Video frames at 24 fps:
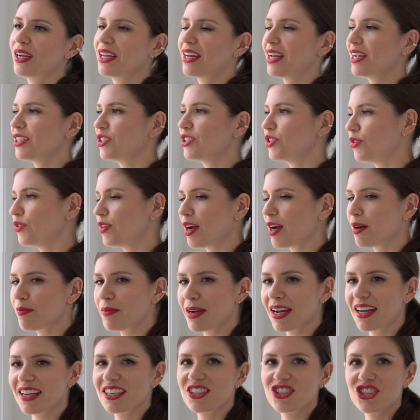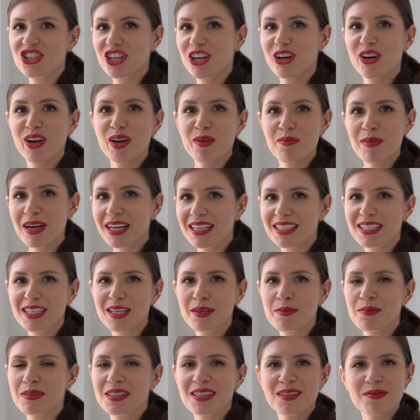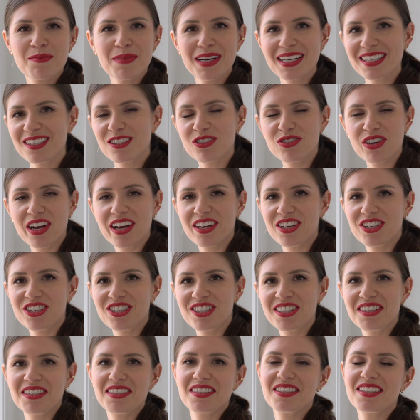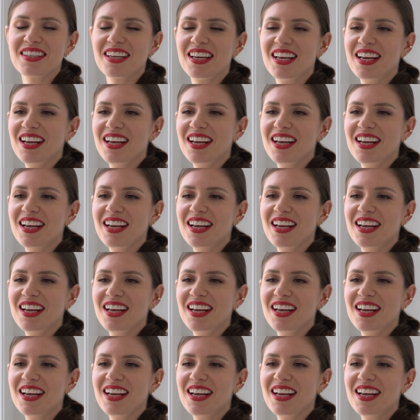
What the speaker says: And I do not mind sharing my tips and my strategies.